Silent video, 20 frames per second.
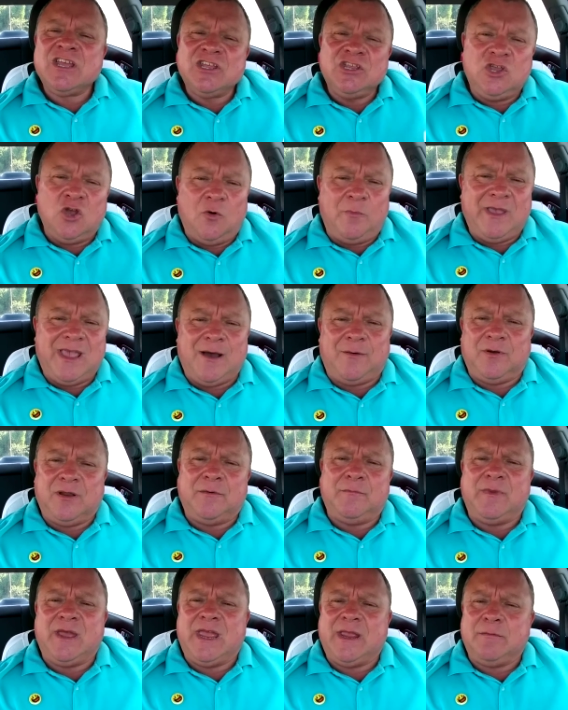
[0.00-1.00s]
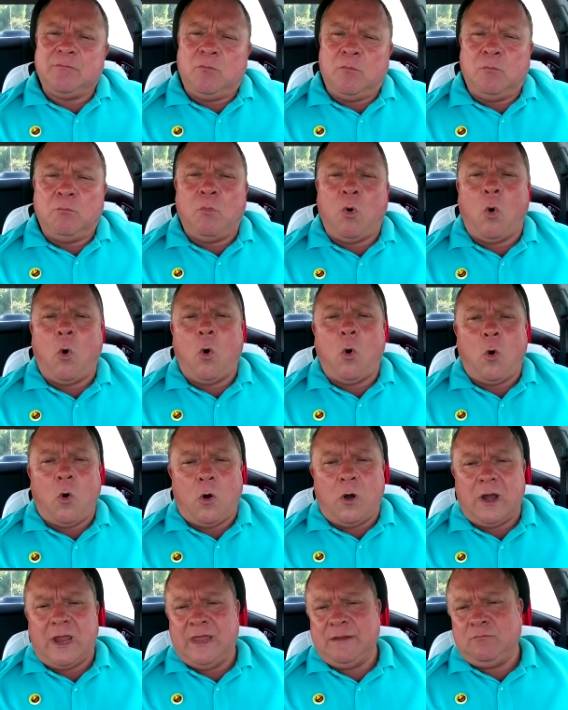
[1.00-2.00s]
you'll be able to make
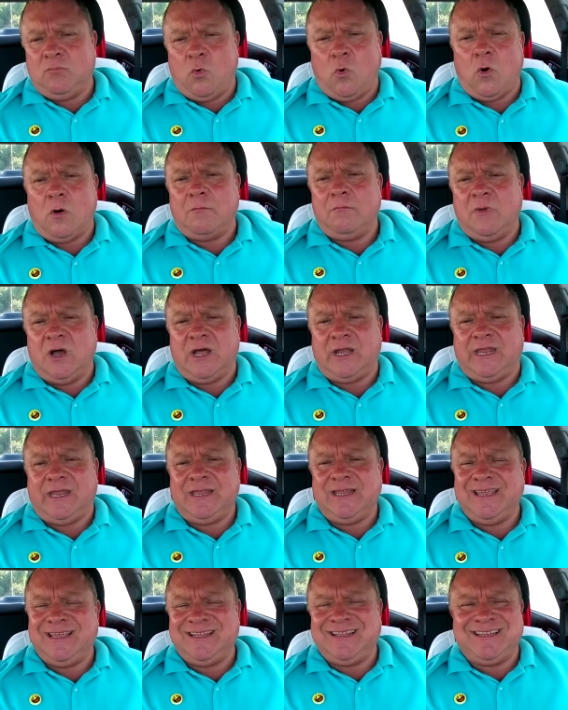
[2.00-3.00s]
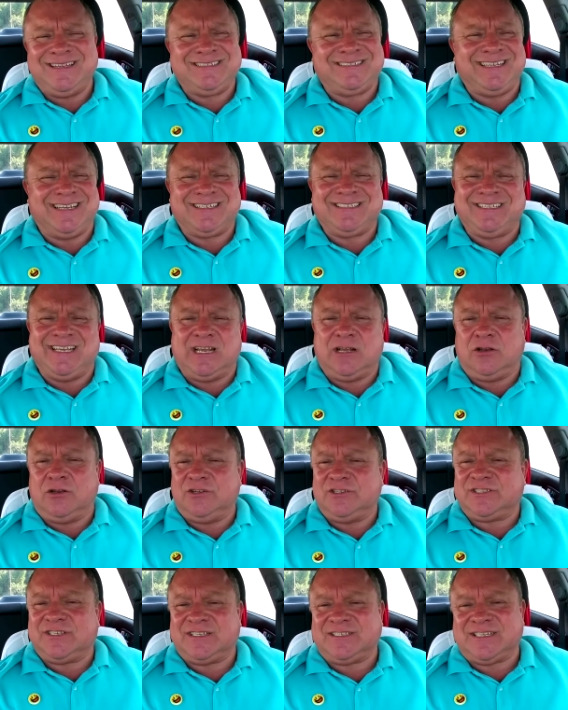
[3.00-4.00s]
more and more money. It, Zig Ziglar
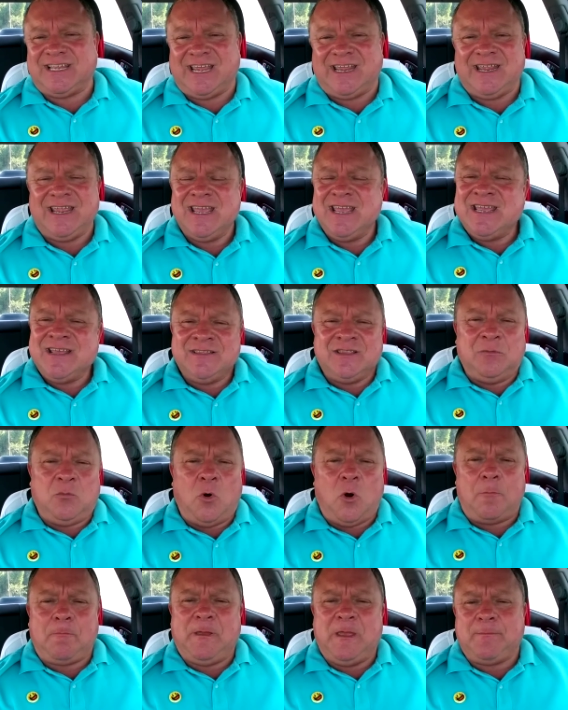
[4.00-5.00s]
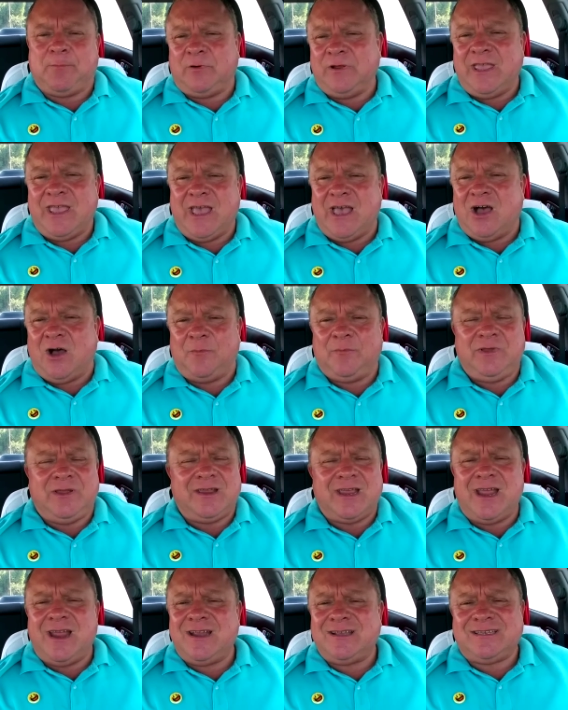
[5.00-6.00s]
used to say, the more people you help, you're
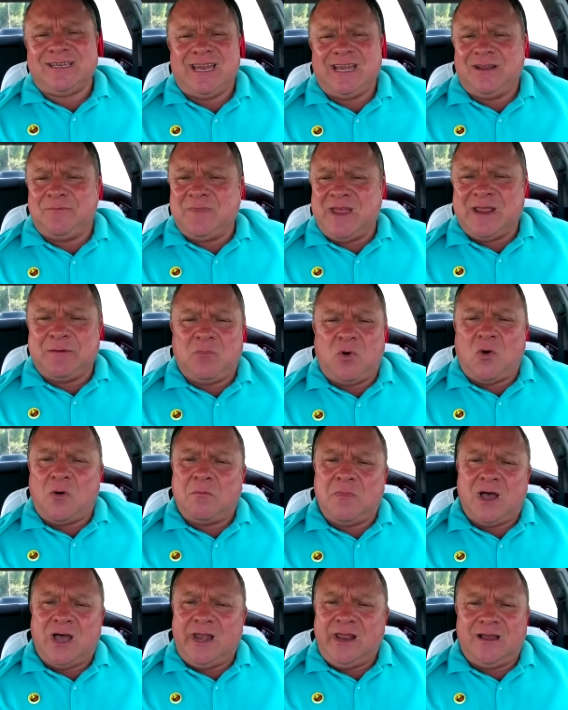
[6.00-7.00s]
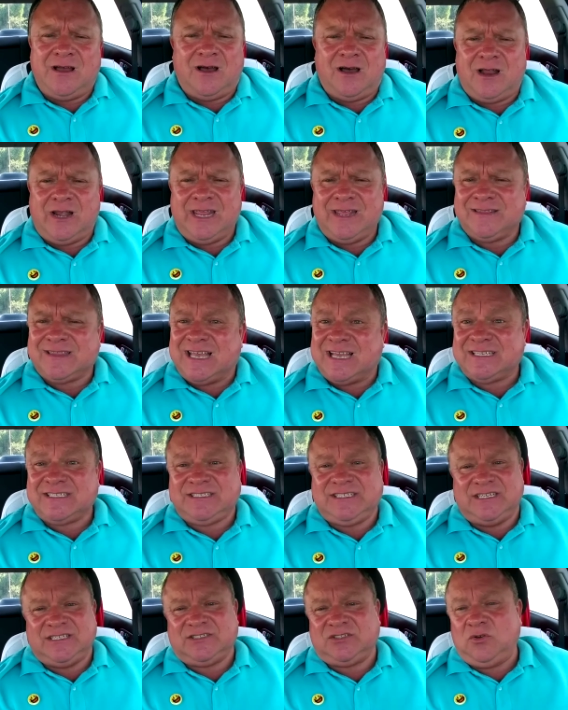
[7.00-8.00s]
guaranteed to make more money, honey. That's
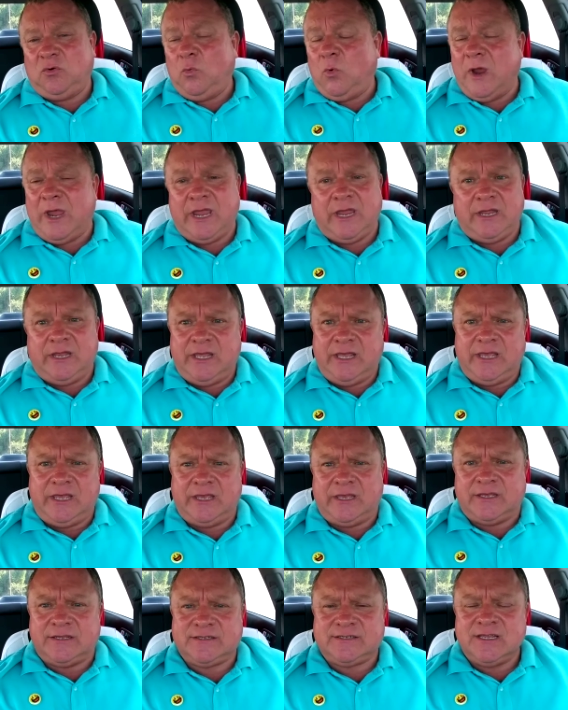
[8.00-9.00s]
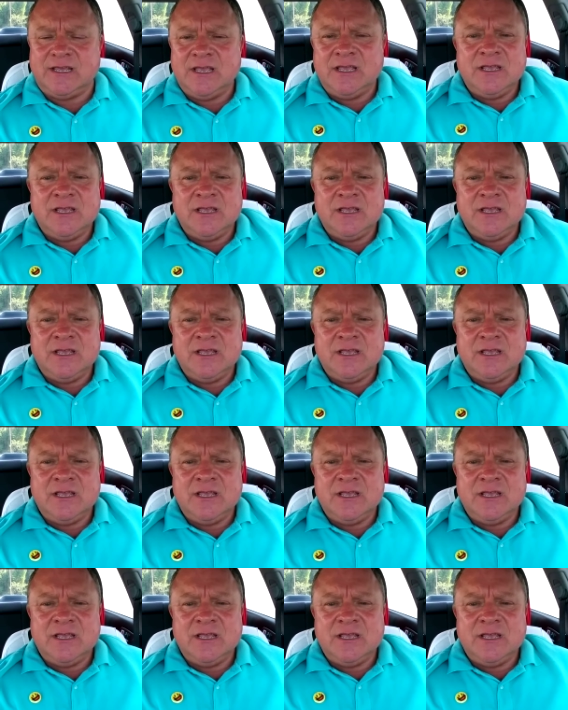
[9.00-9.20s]
just the way it is.